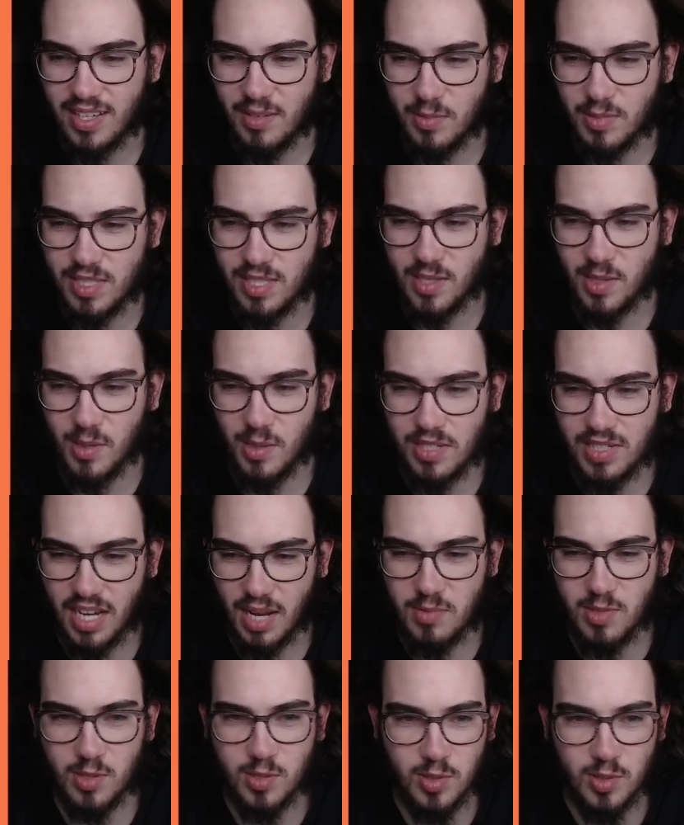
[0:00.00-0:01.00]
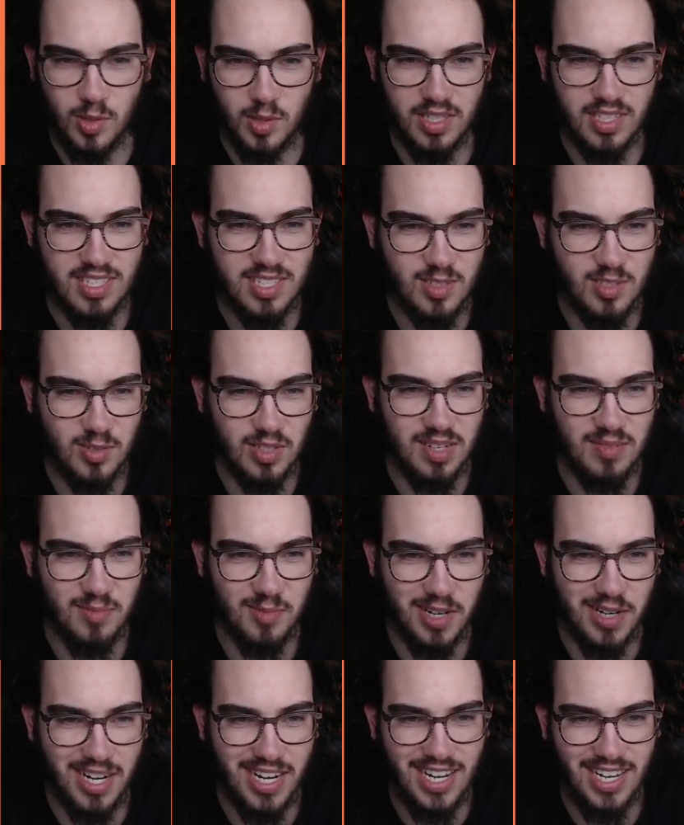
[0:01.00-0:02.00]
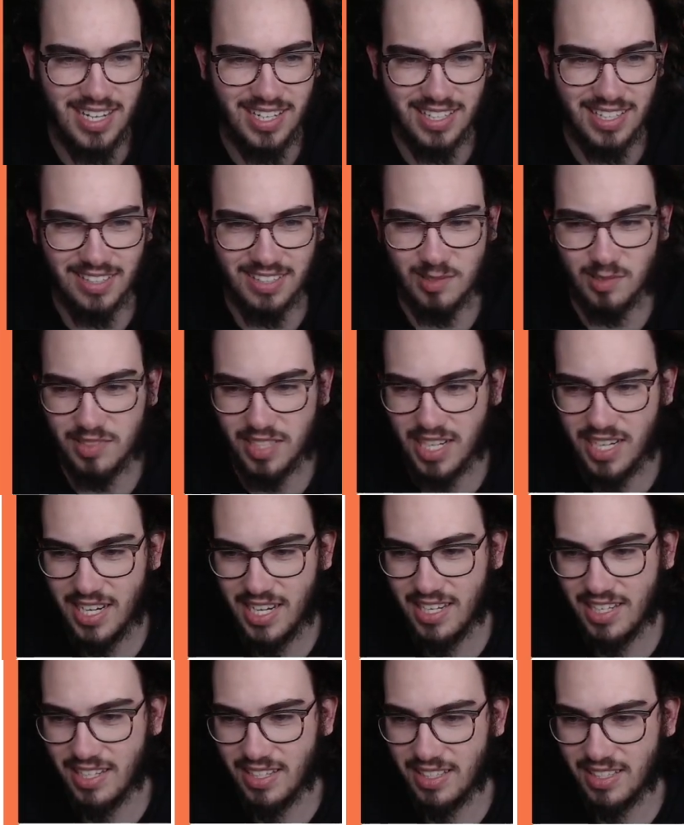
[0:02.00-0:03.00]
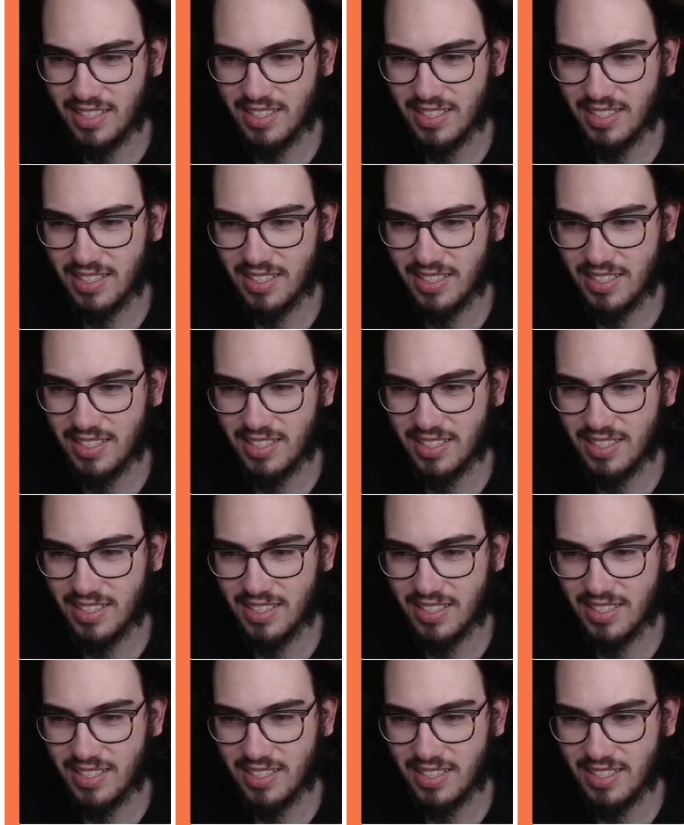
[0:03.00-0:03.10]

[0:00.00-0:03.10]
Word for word: It was a good time to join the stream, right? Right?